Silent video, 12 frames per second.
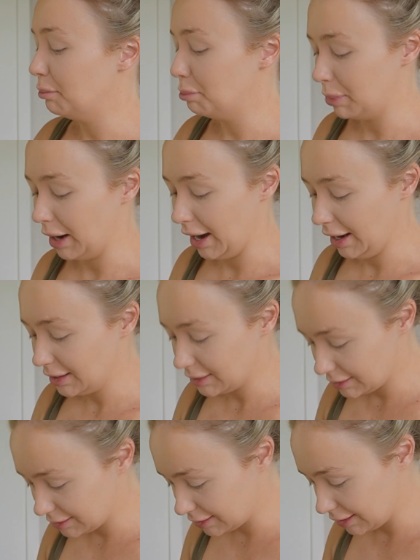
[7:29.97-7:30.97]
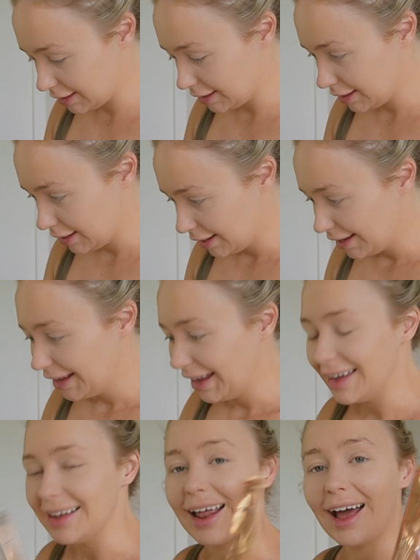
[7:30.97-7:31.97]
but
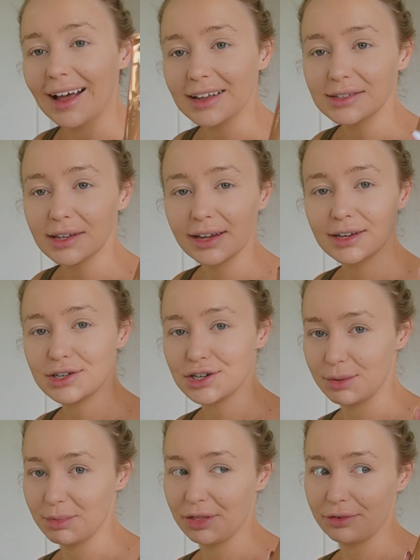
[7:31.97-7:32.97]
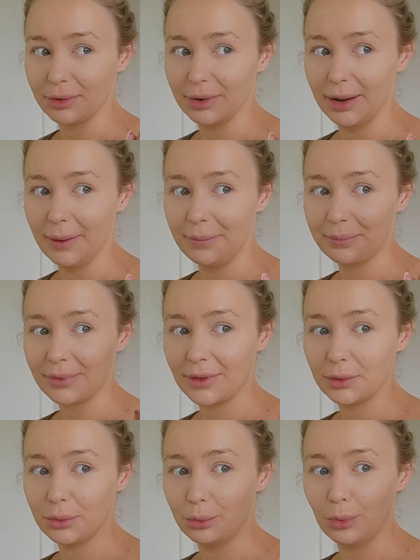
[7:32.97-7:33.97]
it has like a shimmer through it,
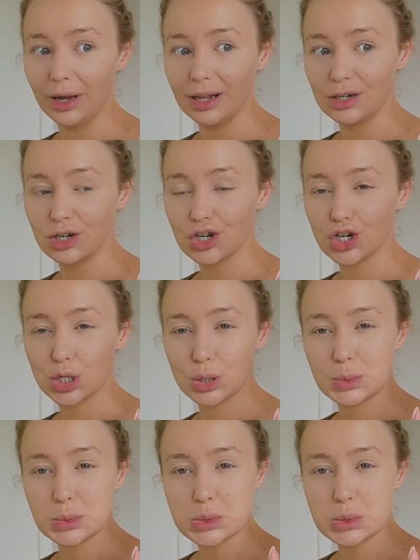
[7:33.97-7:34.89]
which,